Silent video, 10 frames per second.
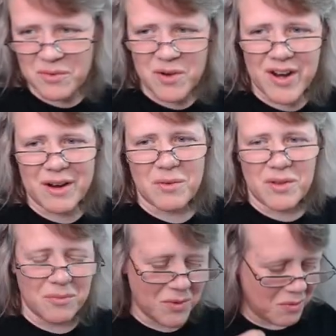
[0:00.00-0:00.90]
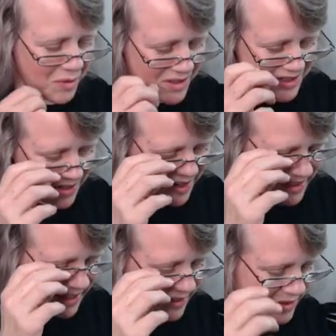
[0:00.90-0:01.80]
worry. We'll we will start on
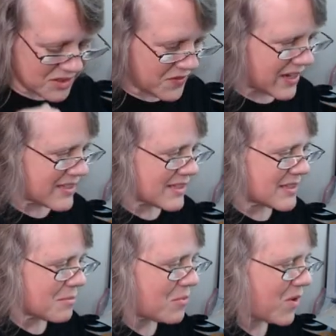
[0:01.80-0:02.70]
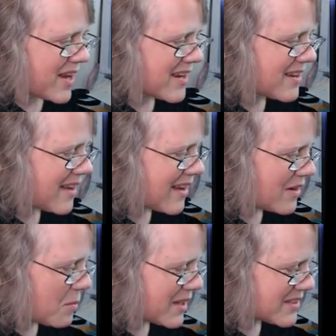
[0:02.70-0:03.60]
that little sphinx at some point, uh,
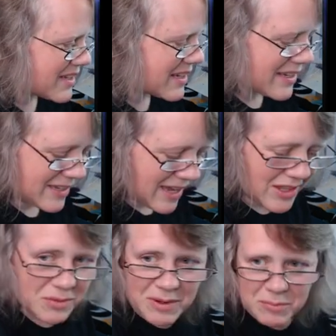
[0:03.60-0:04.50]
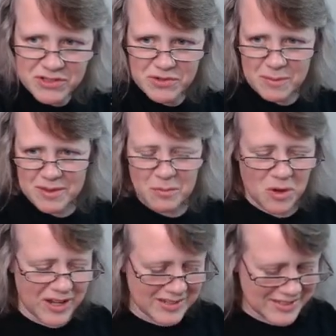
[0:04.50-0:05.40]
Nomad Zeke, on the Reaper stream in the
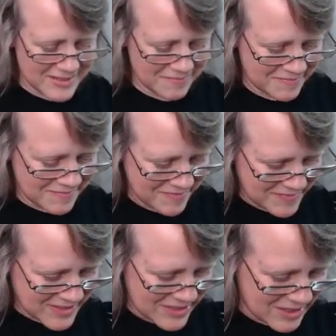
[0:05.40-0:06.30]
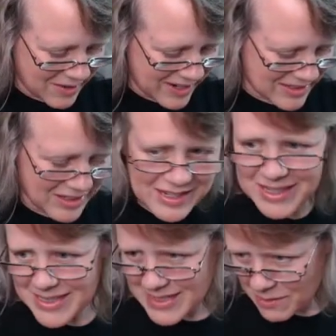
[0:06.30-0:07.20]
mornings. So excellent. Let's see.